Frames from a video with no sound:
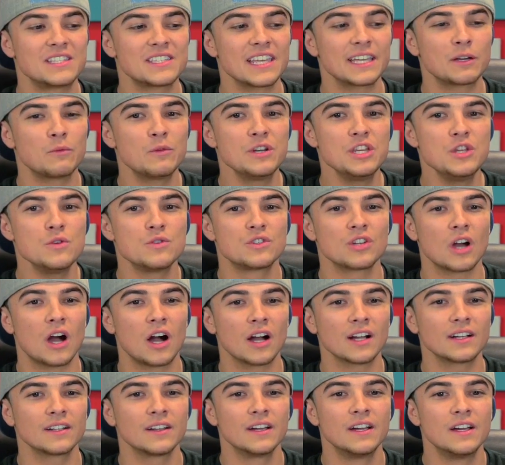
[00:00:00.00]
It's like when you
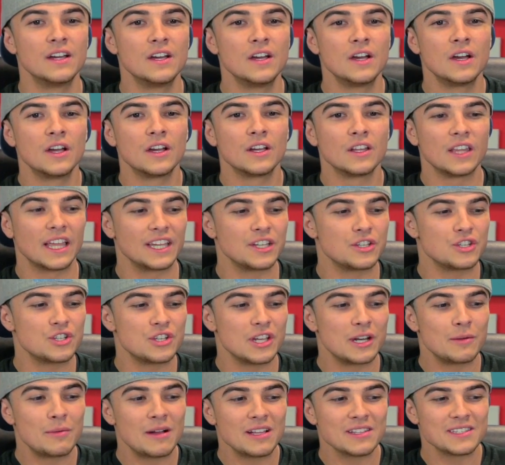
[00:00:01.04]
talk like
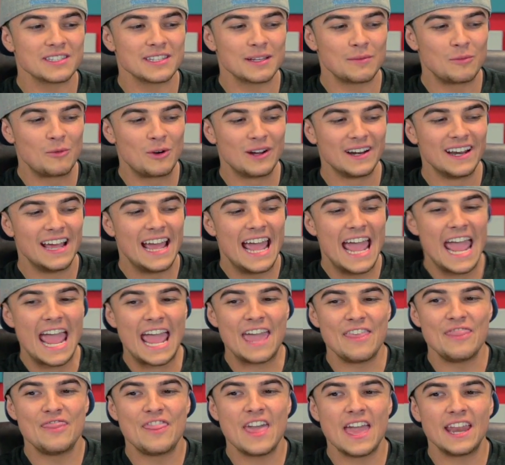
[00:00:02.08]
shit about someone
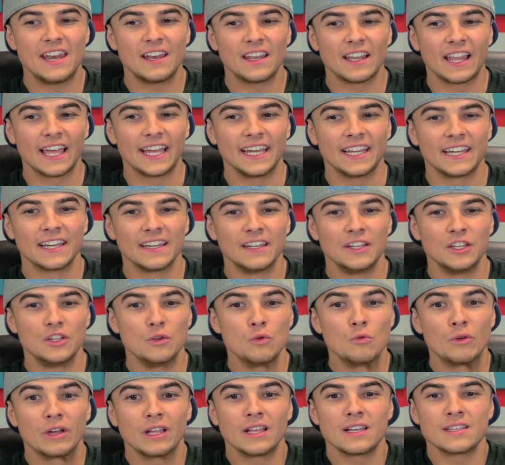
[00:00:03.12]
and then like
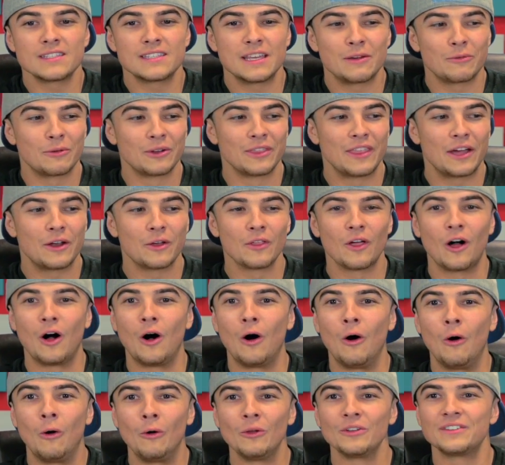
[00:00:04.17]
you realize they were there the
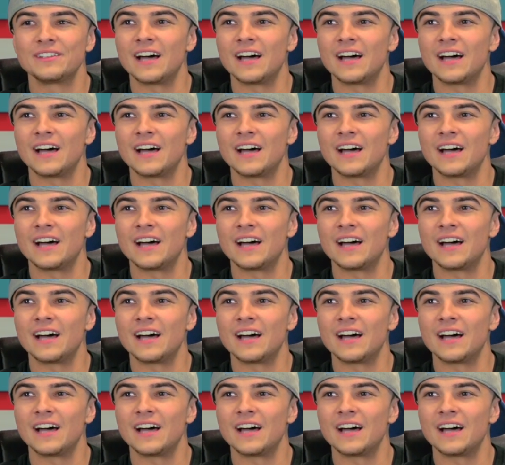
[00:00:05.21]
whole